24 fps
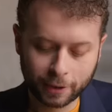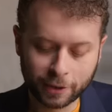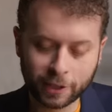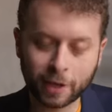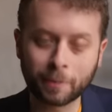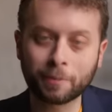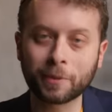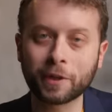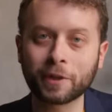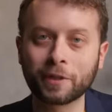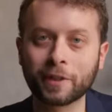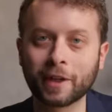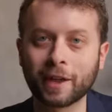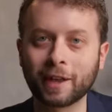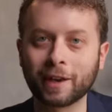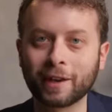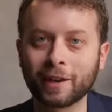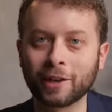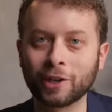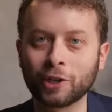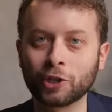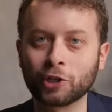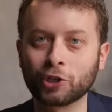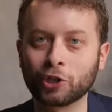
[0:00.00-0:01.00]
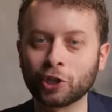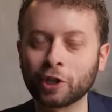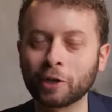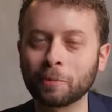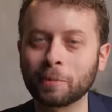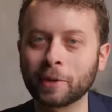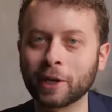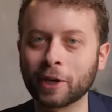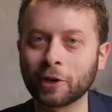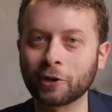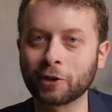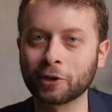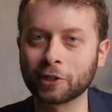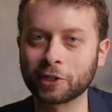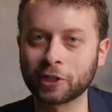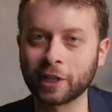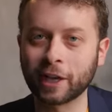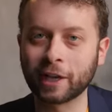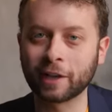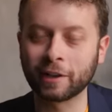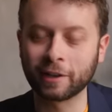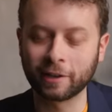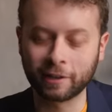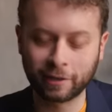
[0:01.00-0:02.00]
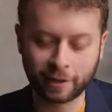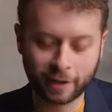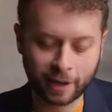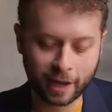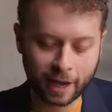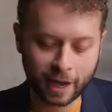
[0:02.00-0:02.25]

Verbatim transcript: something that shouldn't be understated.